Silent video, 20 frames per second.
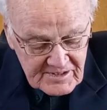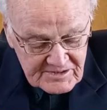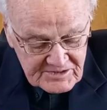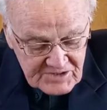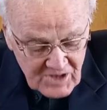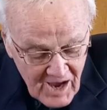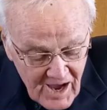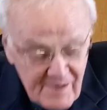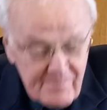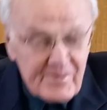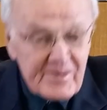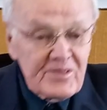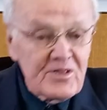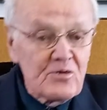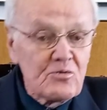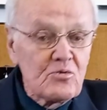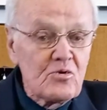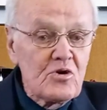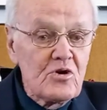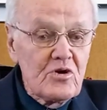Time in the
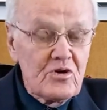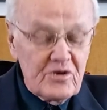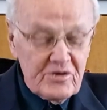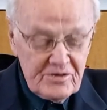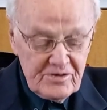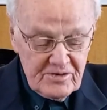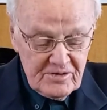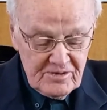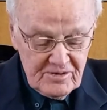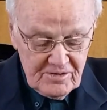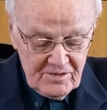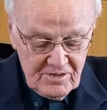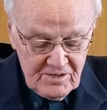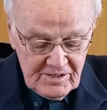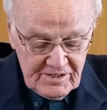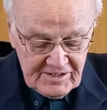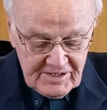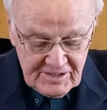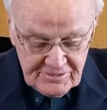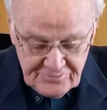Word.
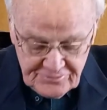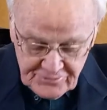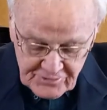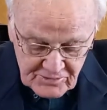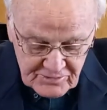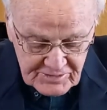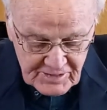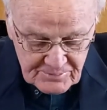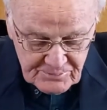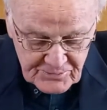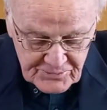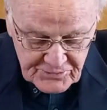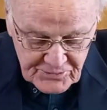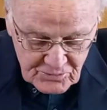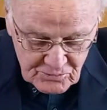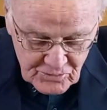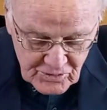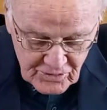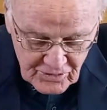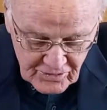Get filled up with the
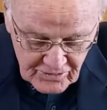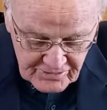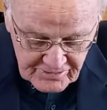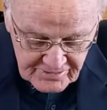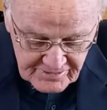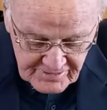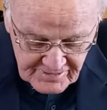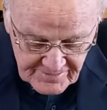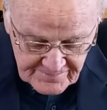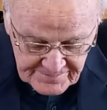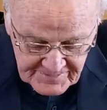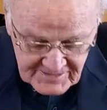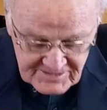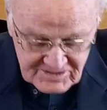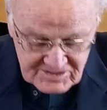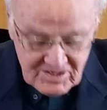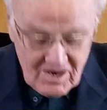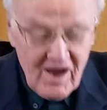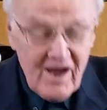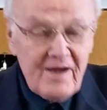Word.
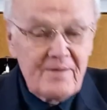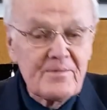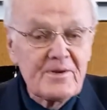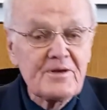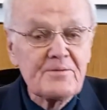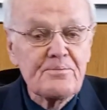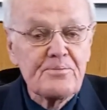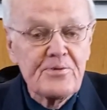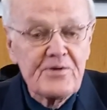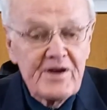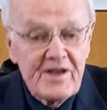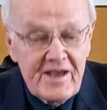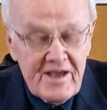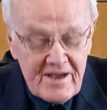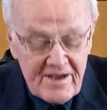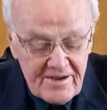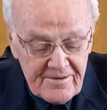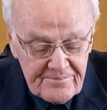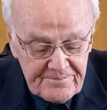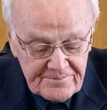Time in
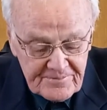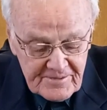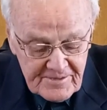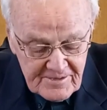prayer.